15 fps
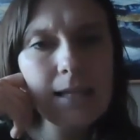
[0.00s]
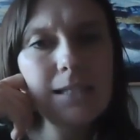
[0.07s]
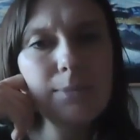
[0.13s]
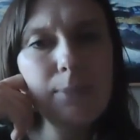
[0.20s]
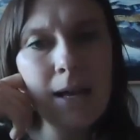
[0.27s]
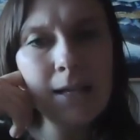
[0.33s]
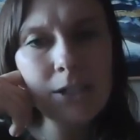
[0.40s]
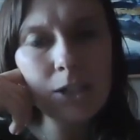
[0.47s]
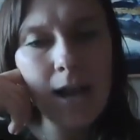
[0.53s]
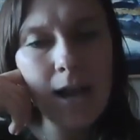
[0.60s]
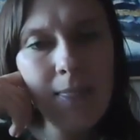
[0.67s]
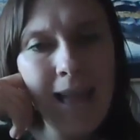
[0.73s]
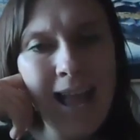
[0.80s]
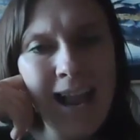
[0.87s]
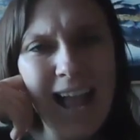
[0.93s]
lead sponsor
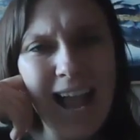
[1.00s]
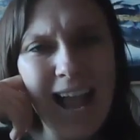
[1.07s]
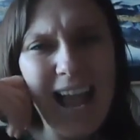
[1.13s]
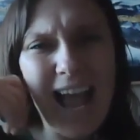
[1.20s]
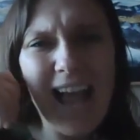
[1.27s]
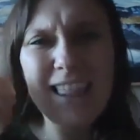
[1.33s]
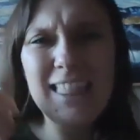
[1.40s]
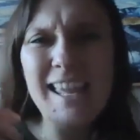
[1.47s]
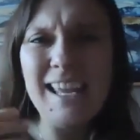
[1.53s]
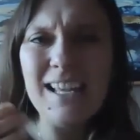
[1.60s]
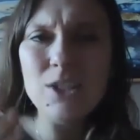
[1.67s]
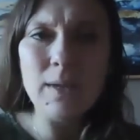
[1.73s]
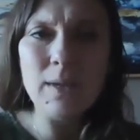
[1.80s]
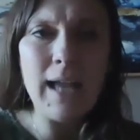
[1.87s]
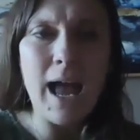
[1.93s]
on that. I think
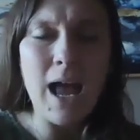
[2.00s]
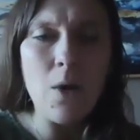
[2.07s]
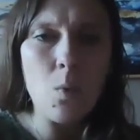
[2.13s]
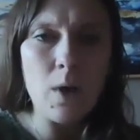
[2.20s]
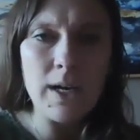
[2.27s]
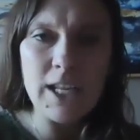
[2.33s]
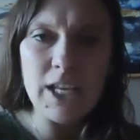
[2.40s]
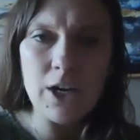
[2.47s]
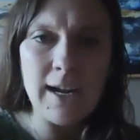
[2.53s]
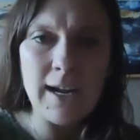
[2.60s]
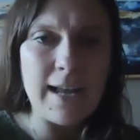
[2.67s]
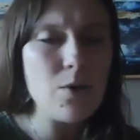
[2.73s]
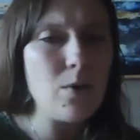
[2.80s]
it's only gotten one hearing.